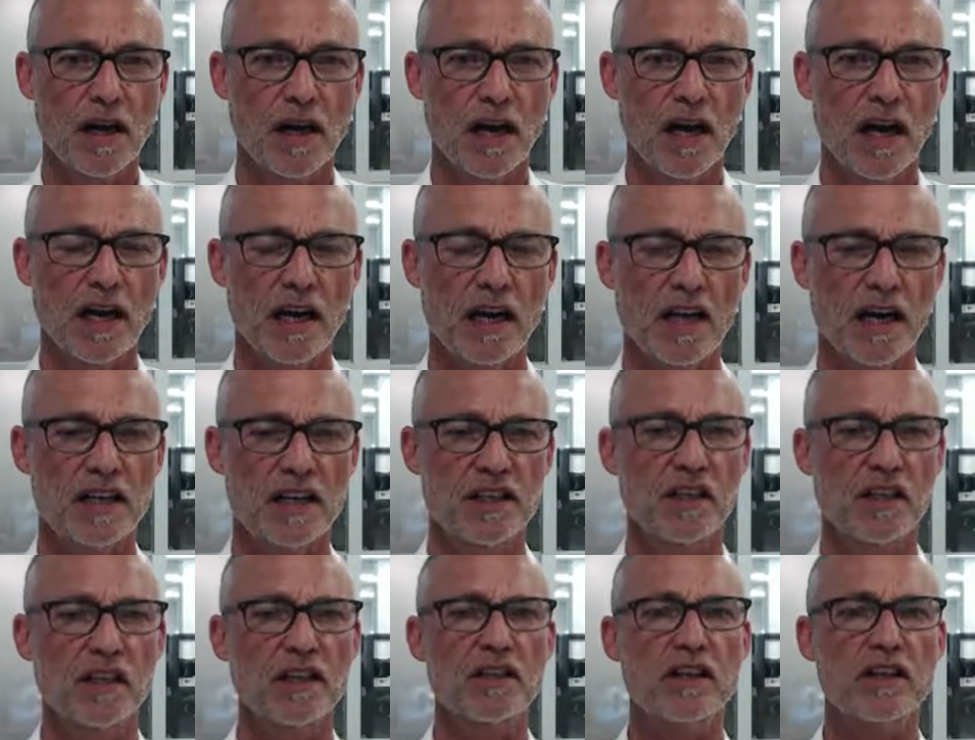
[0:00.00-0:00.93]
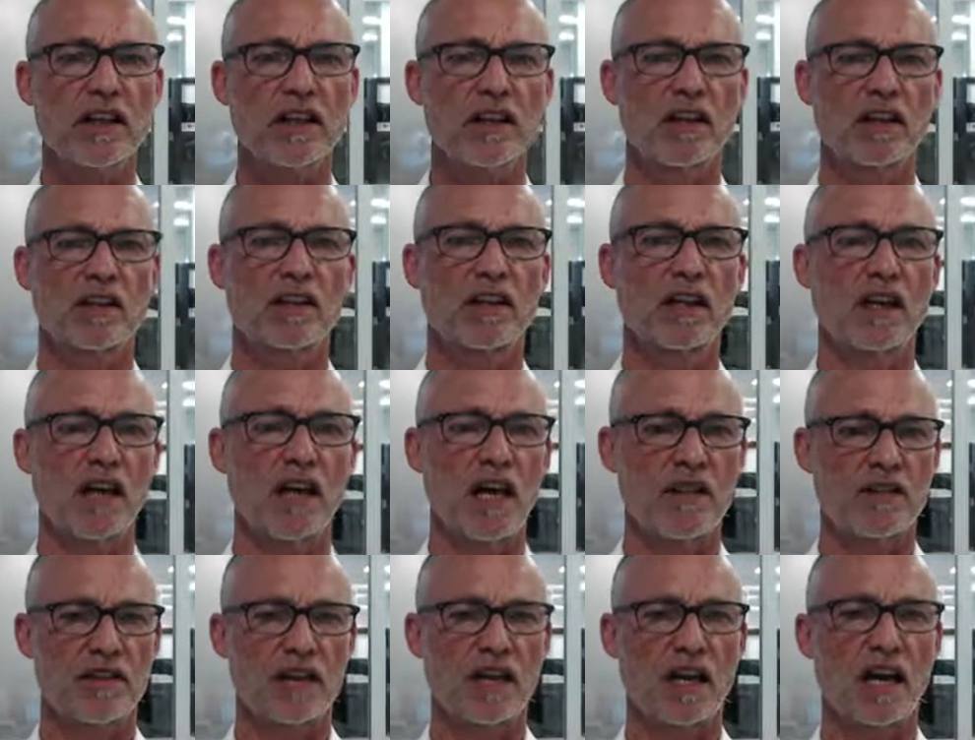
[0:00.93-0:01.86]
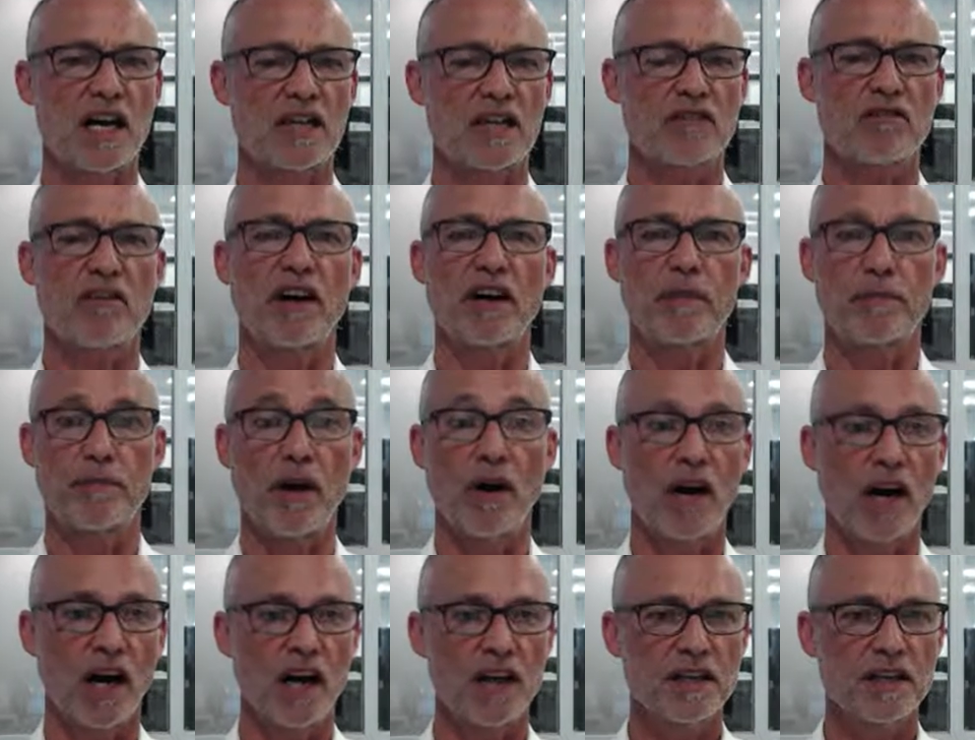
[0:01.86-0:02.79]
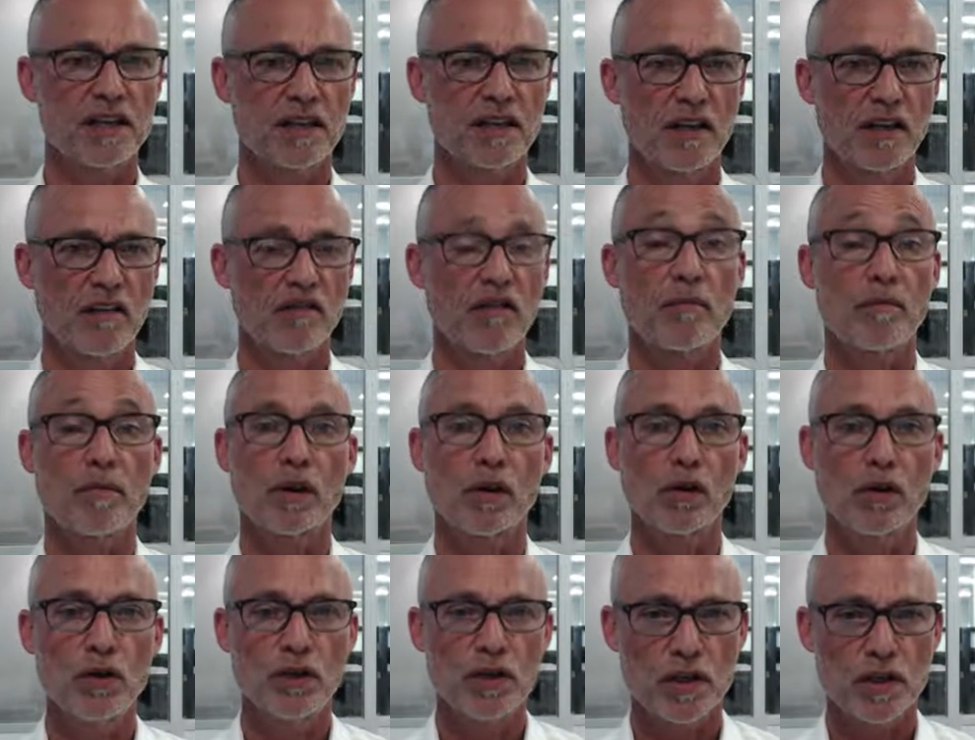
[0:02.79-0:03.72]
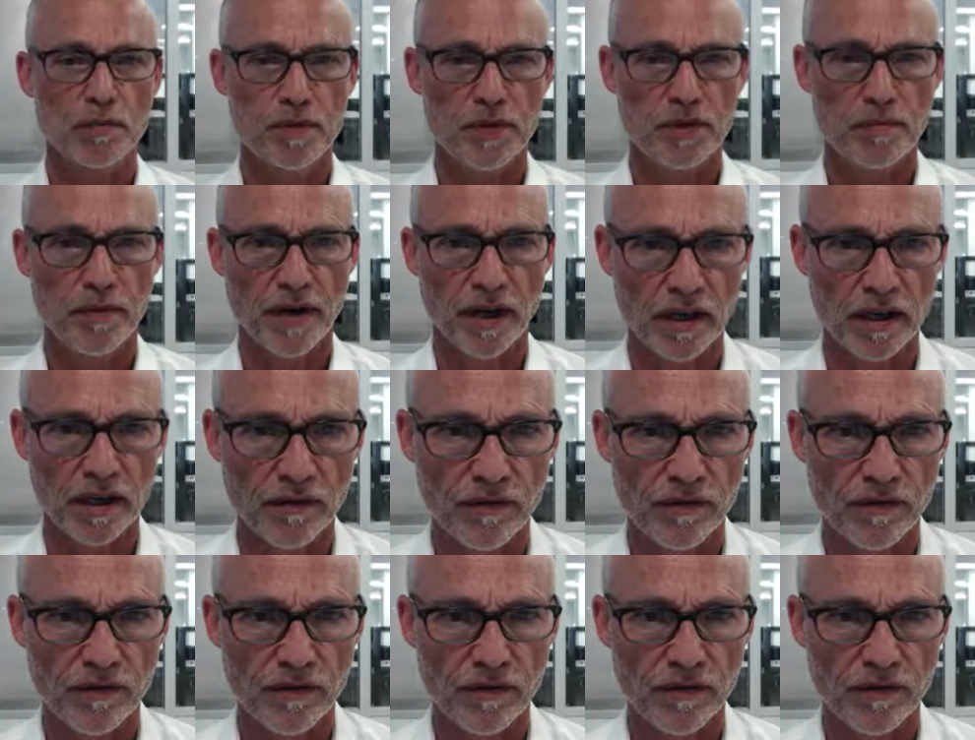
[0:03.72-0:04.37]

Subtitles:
Okay, so let's take the last trade bias from the loser's perspective.